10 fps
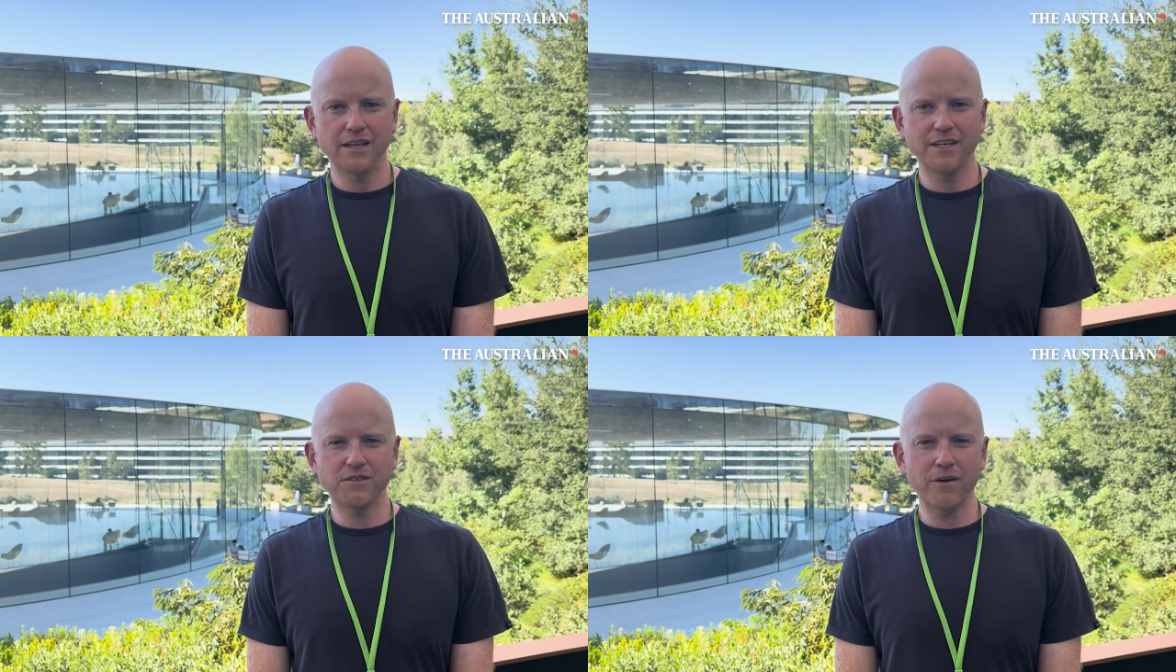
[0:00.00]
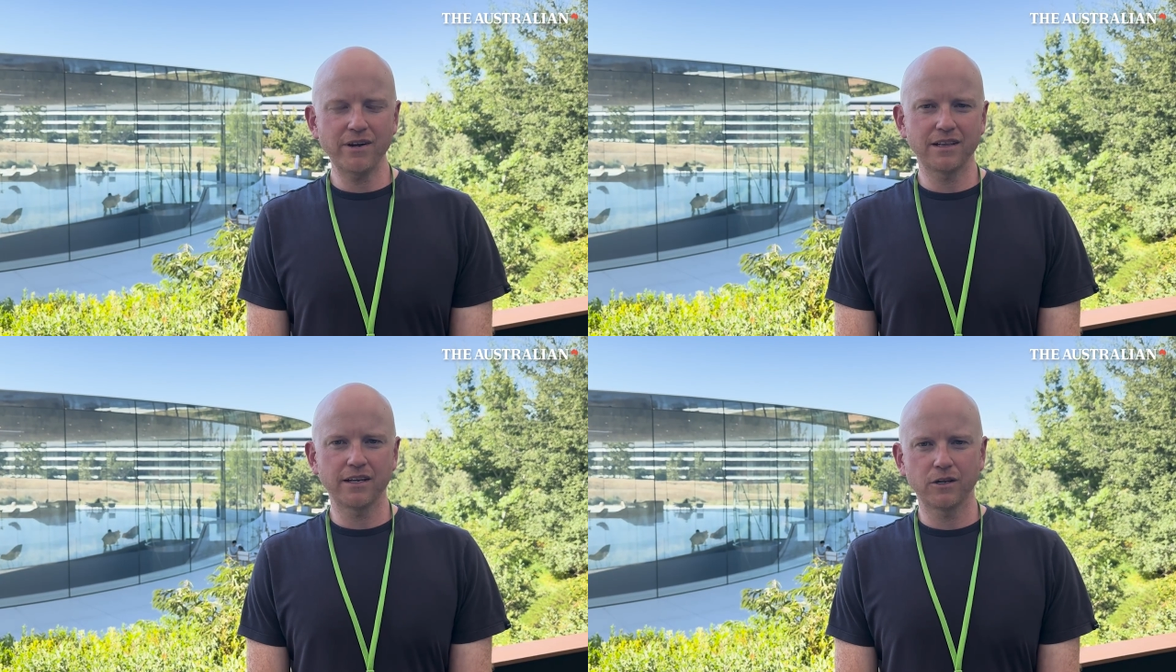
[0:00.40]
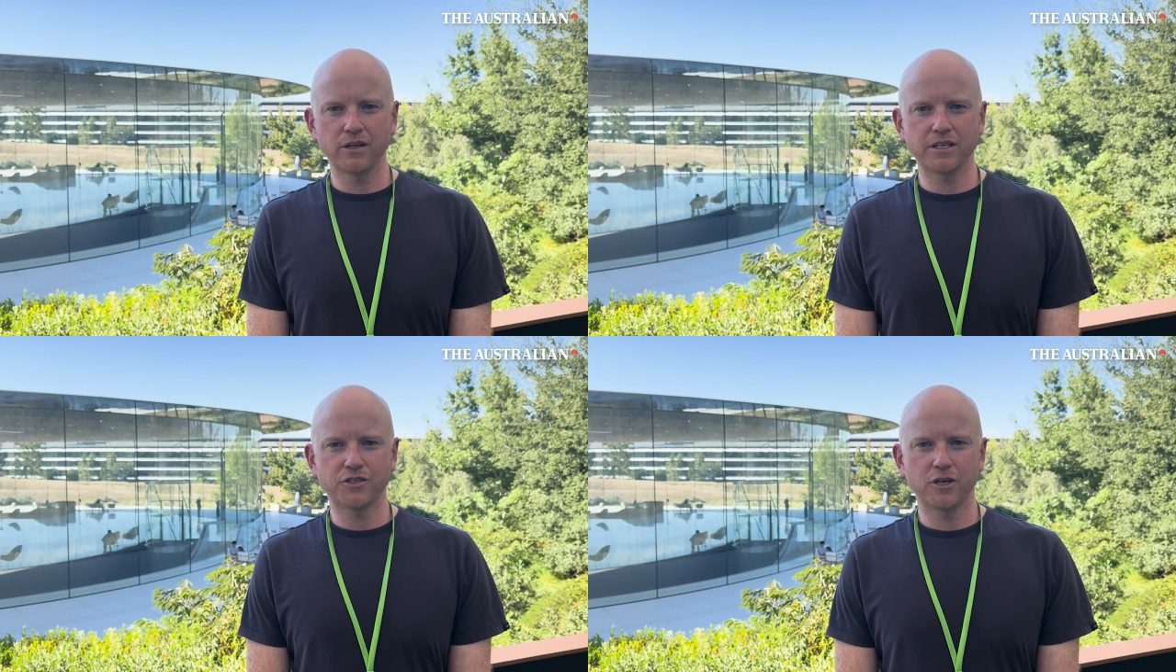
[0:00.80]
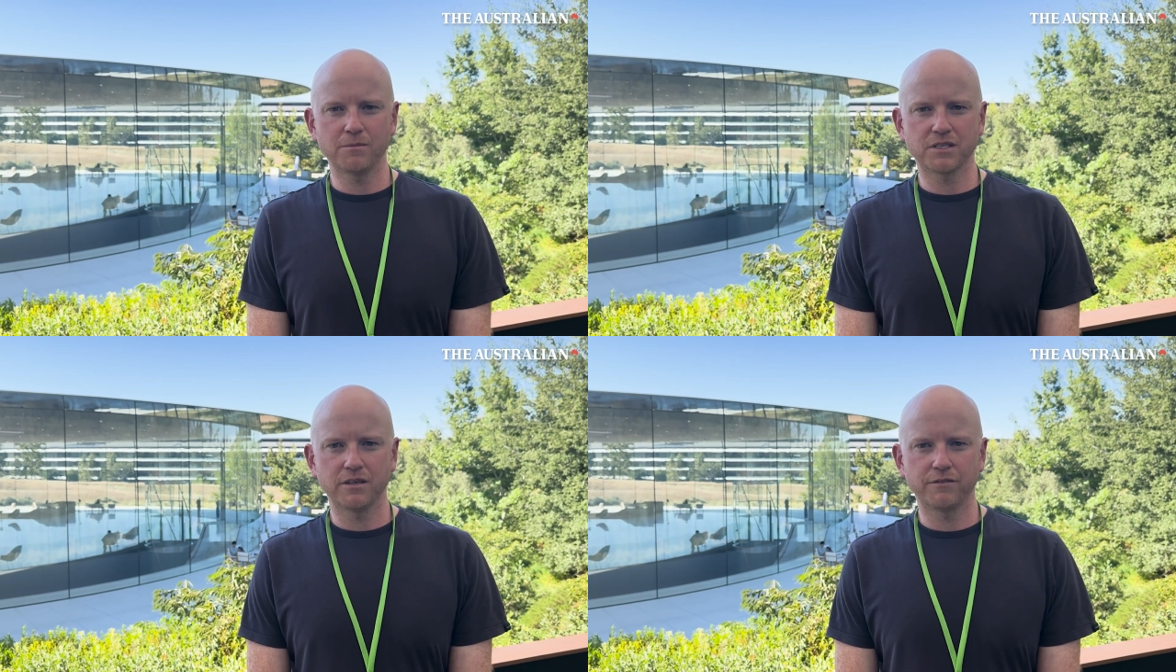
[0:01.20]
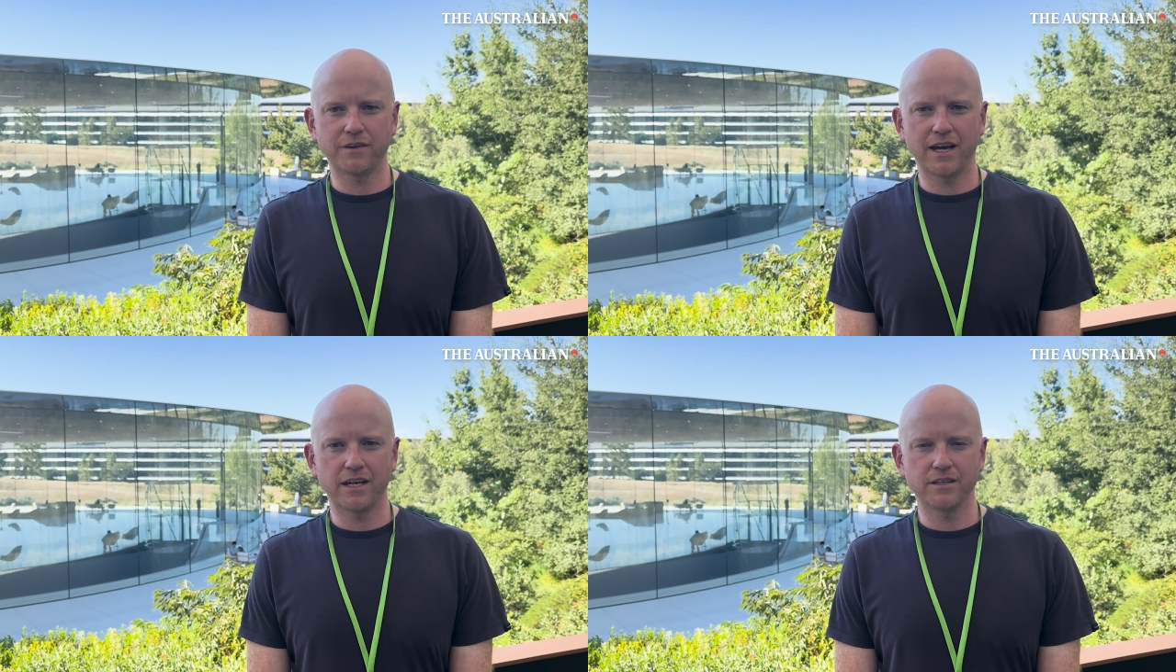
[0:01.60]
There's very little in terms of
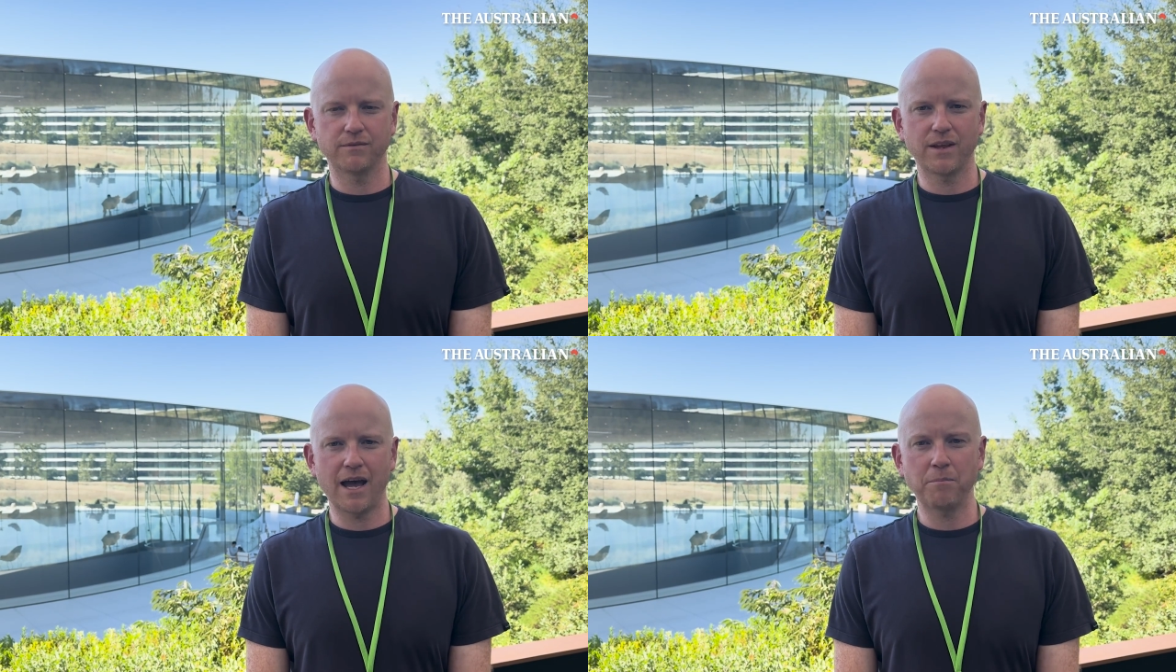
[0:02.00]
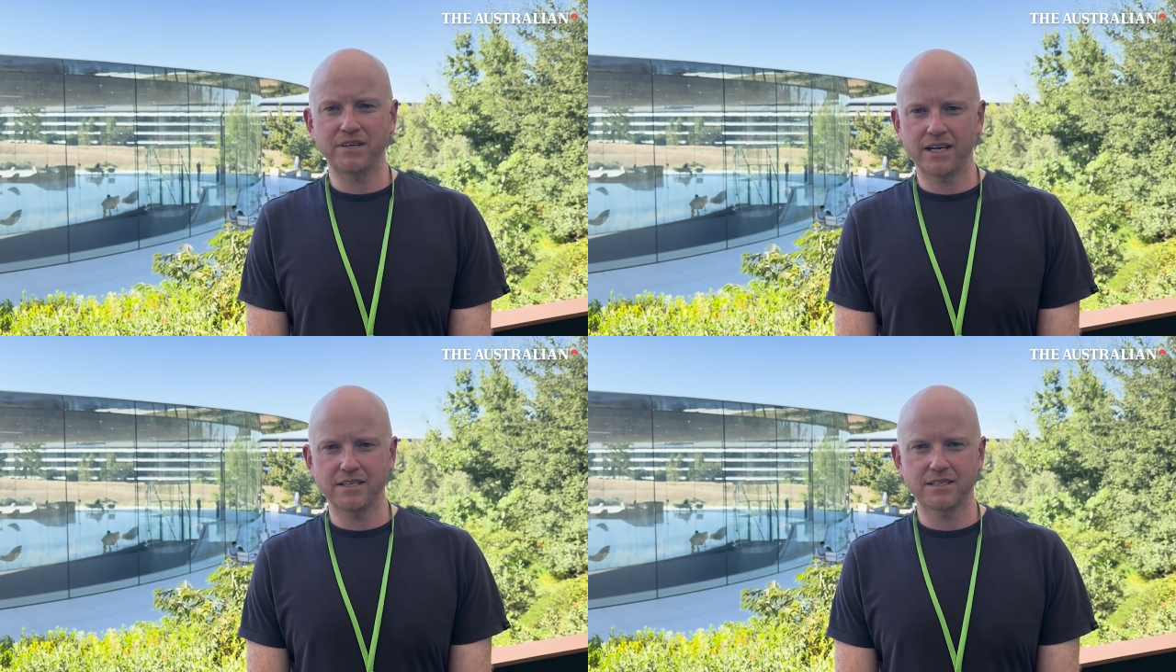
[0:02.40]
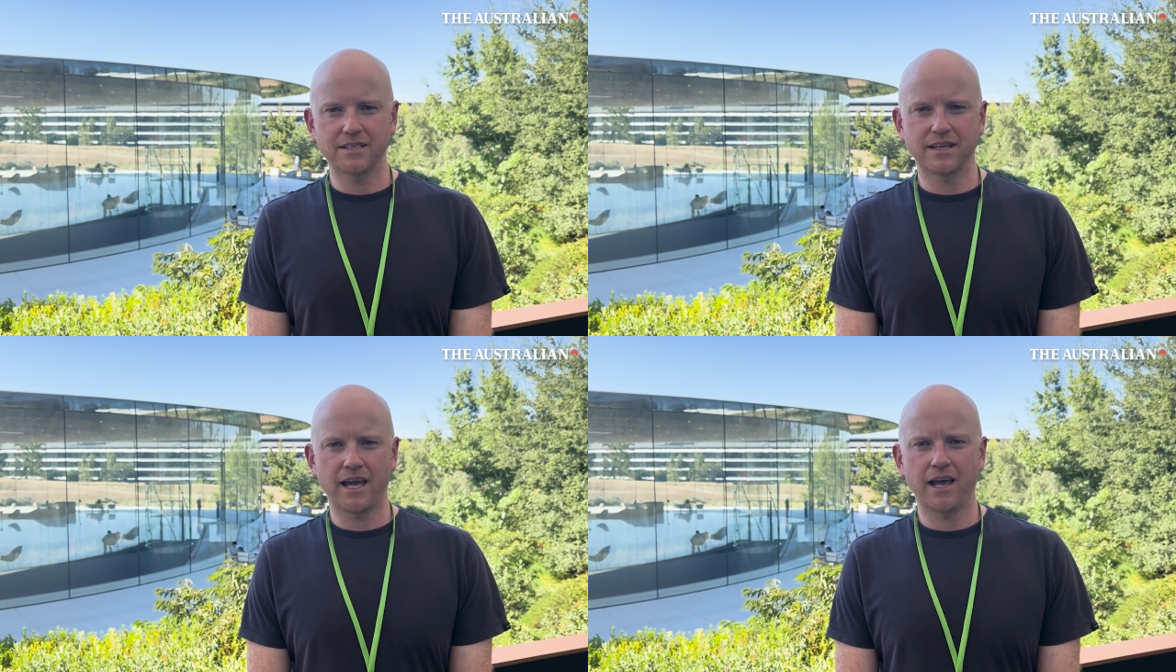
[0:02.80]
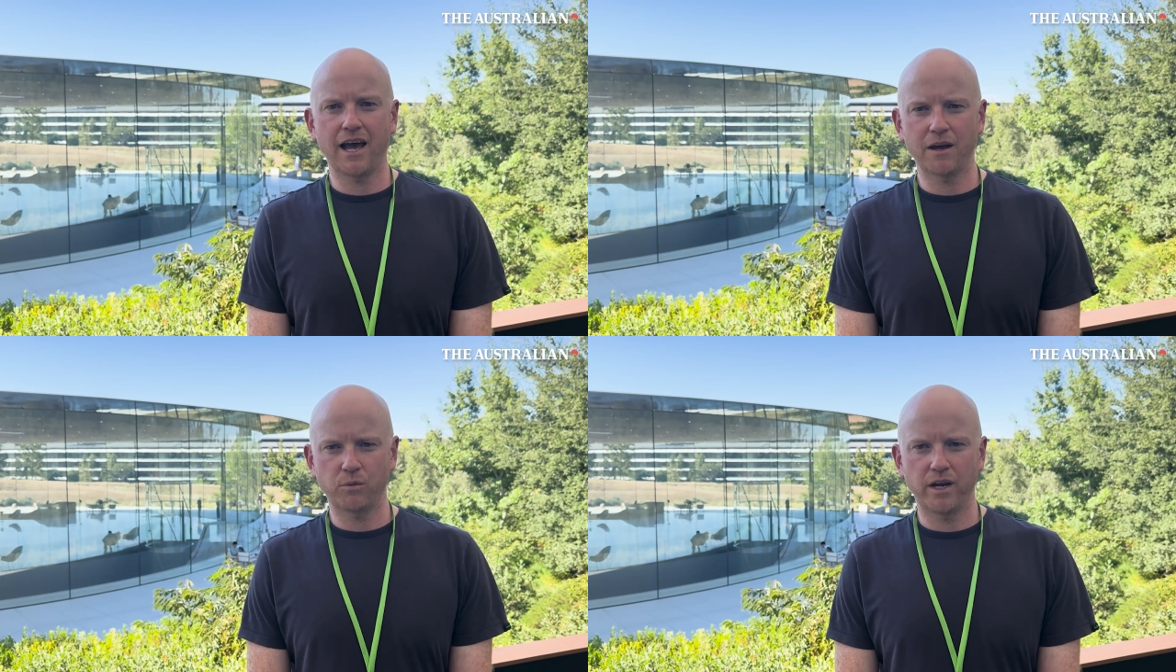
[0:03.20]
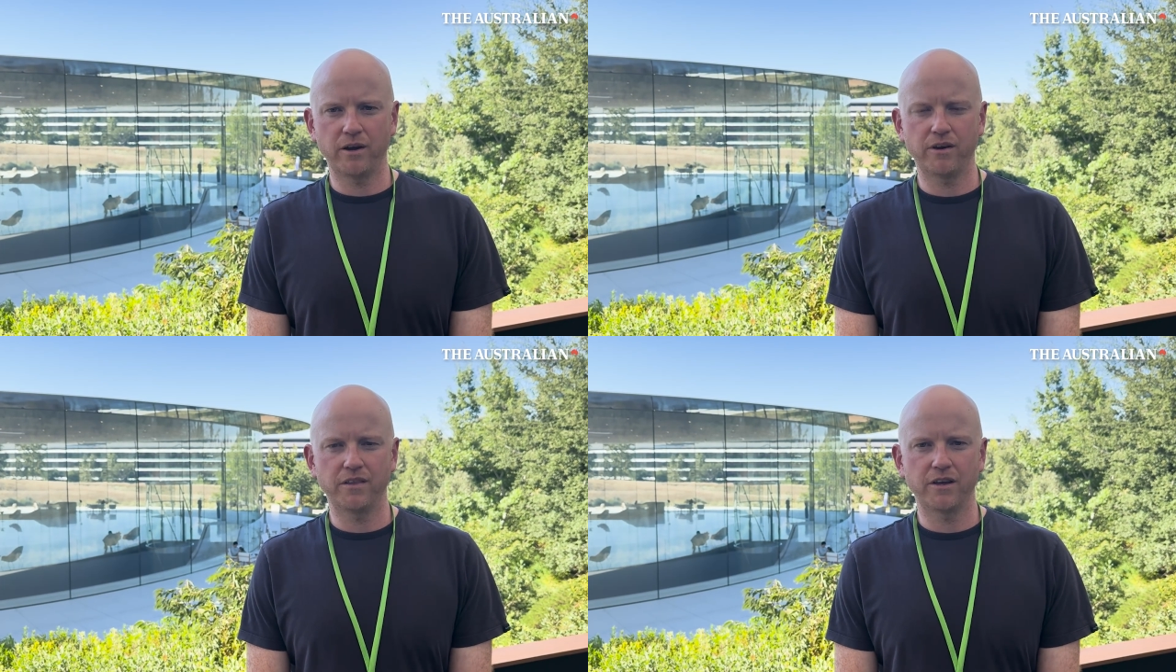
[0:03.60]
uh, updates to the
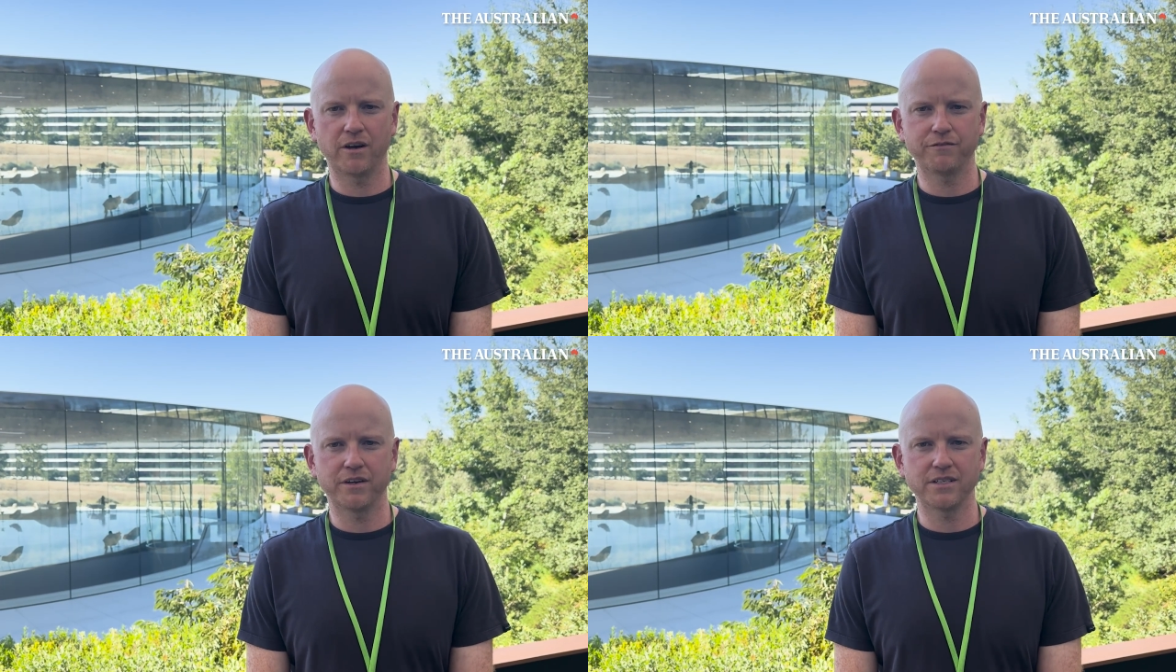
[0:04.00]
hardware in the iPhone